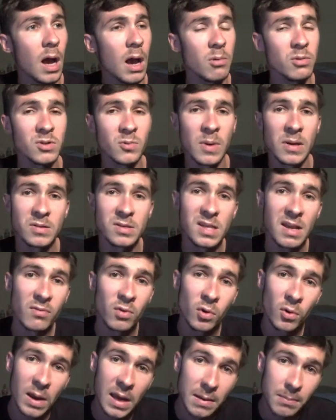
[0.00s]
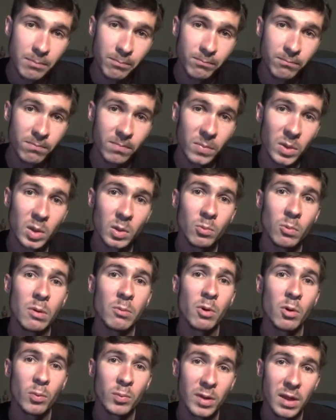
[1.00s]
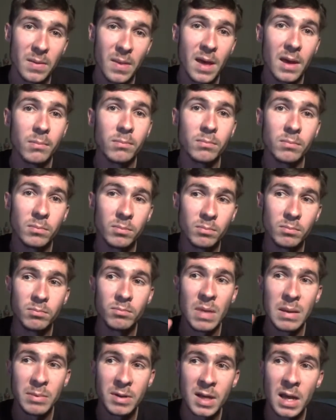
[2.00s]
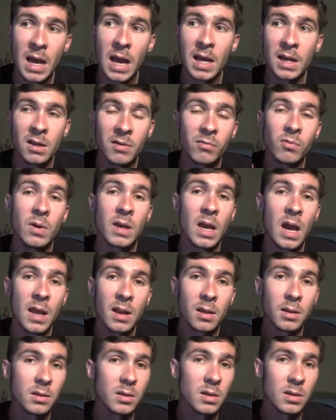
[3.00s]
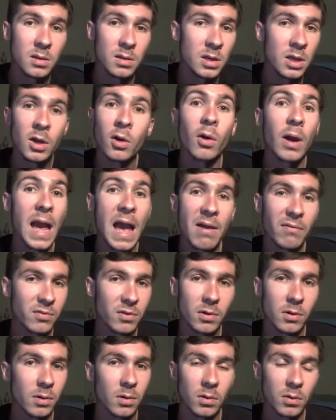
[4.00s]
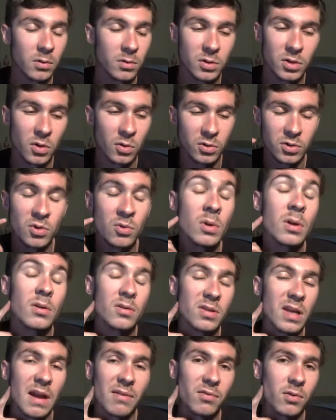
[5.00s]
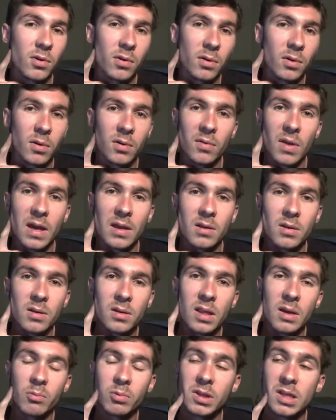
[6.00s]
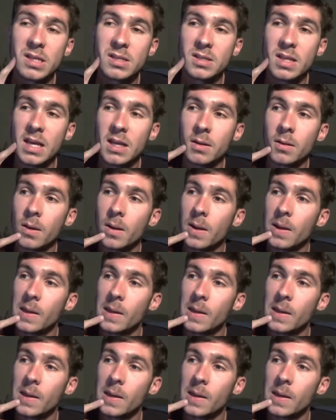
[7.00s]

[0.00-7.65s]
I was around seven or eight when we were playing that. Maybe nine if we got it the year after, or, or two years after that that release date.